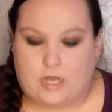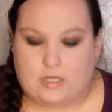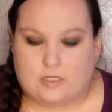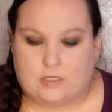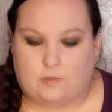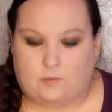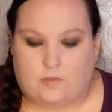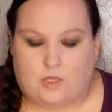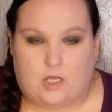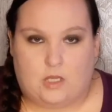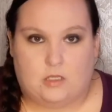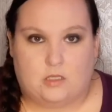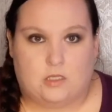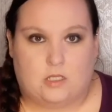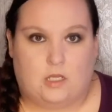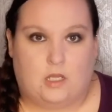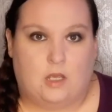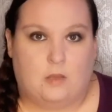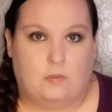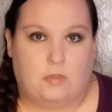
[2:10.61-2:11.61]
some things
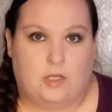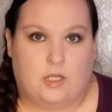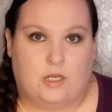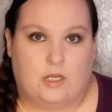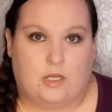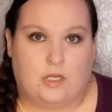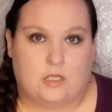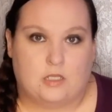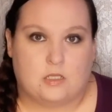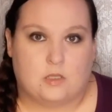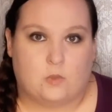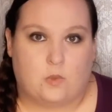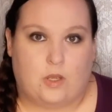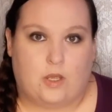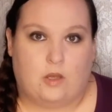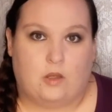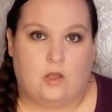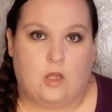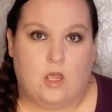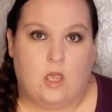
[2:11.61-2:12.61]
to get planted as
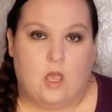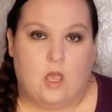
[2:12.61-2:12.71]
well.